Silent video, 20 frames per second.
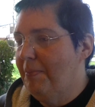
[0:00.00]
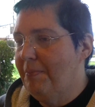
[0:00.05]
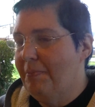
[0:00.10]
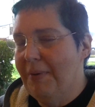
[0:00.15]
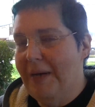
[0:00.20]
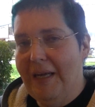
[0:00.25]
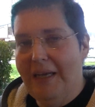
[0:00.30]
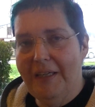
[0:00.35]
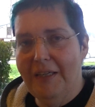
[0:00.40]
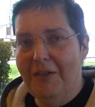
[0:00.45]

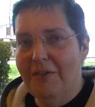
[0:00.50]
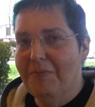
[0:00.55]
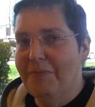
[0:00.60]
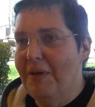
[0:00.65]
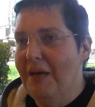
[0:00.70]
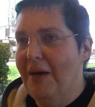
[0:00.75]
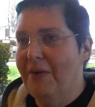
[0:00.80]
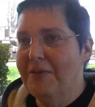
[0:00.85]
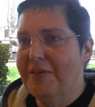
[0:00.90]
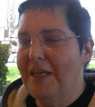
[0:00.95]
But
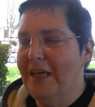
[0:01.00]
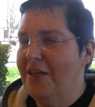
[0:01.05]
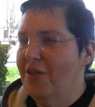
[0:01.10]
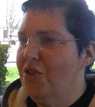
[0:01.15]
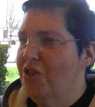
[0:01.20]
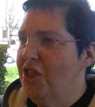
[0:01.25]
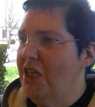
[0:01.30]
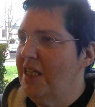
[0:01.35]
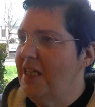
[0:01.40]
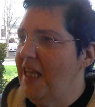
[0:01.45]
I was like,
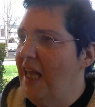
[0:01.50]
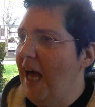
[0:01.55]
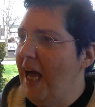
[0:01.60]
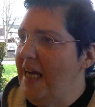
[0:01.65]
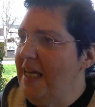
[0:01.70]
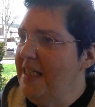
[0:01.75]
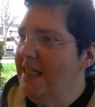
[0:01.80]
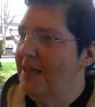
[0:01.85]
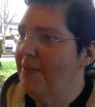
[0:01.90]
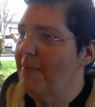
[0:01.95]
she
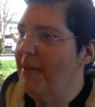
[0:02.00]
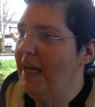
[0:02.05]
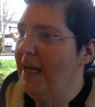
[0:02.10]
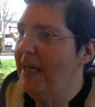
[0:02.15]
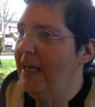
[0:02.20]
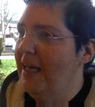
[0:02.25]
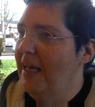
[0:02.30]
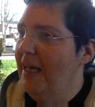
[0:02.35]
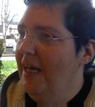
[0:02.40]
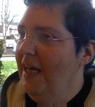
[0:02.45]
lied to me.
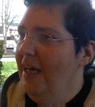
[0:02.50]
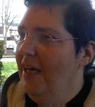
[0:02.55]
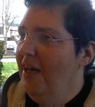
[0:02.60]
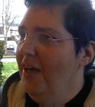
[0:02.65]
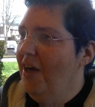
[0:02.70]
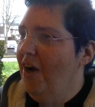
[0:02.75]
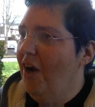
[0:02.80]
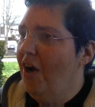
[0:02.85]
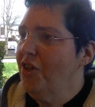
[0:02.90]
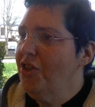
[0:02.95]

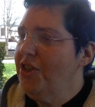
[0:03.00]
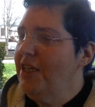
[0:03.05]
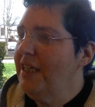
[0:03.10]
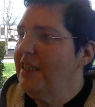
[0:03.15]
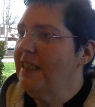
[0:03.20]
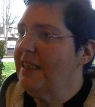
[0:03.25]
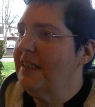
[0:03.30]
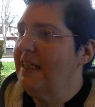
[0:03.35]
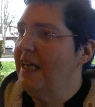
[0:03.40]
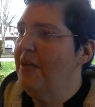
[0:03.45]
All she had
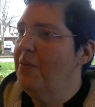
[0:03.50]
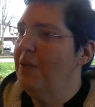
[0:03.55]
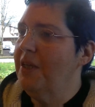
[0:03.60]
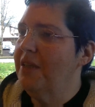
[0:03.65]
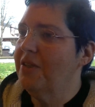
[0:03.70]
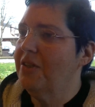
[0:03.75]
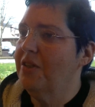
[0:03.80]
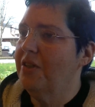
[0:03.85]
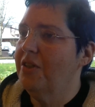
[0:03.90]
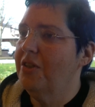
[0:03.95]
to say
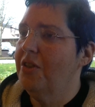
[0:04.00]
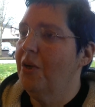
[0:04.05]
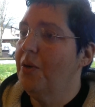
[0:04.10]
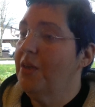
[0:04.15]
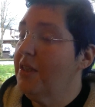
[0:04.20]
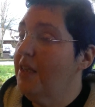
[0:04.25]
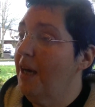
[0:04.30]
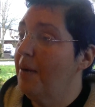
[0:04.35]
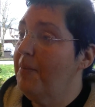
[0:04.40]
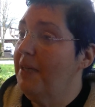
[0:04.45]
was, no,
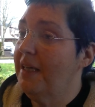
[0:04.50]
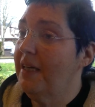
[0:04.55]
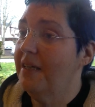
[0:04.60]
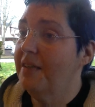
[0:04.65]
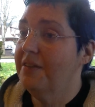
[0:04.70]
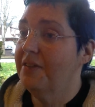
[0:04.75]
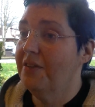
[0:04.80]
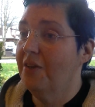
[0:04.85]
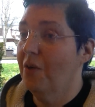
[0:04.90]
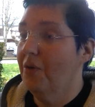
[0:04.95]
it's not
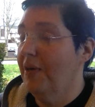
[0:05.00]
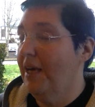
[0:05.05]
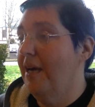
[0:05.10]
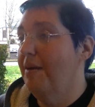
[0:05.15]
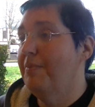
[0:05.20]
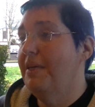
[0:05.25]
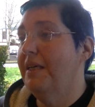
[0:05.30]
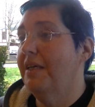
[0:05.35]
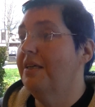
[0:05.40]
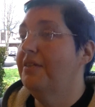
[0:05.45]
because
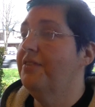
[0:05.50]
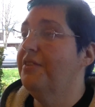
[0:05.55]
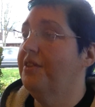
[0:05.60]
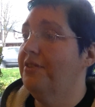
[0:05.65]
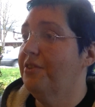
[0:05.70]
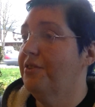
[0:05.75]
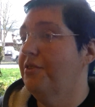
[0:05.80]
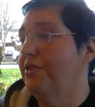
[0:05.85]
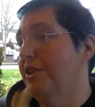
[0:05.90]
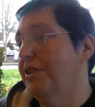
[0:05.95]

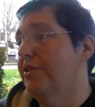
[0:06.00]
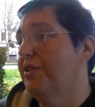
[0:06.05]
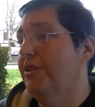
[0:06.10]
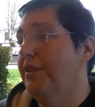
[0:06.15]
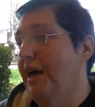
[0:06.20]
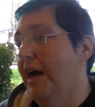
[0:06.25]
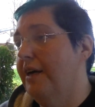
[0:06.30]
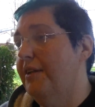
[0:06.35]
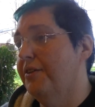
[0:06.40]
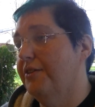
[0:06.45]
this is this and
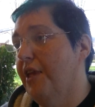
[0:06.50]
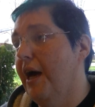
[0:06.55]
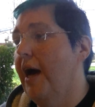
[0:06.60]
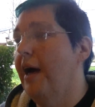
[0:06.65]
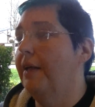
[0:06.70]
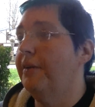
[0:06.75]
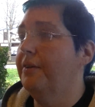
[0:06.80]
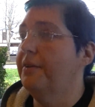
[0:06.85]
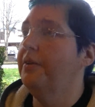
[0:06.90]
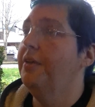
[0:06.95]
that is
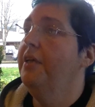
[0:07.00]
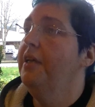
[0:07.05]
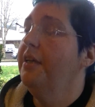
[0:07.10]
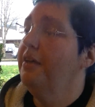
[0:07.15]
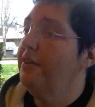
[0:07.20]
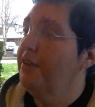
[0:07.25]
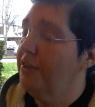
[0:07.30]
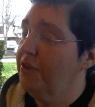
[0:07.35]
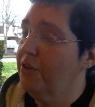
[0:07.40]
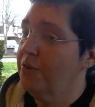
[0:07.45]
that, and
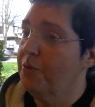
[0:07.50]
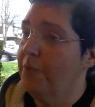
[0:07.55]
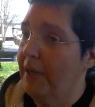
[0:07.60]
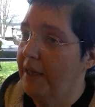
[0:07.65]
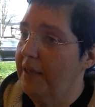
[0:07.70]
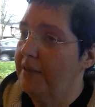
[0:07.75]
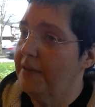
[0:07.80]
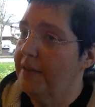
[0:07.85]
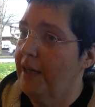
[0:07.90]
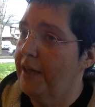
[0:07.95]
this is why
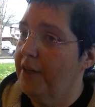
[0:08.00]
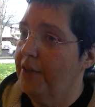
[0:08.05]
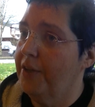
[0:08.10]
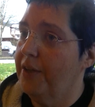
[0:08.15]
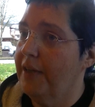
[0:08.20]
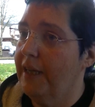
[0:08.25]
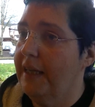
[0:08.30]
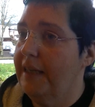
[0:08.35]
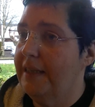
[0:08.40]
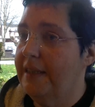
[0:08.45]
it's not a
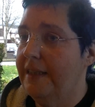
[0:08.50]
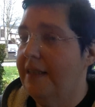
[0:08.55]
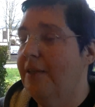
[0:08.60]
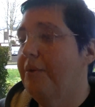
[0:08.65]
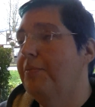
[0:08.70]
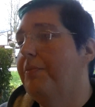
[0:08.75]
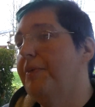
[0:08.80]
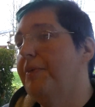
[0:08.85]
good idea.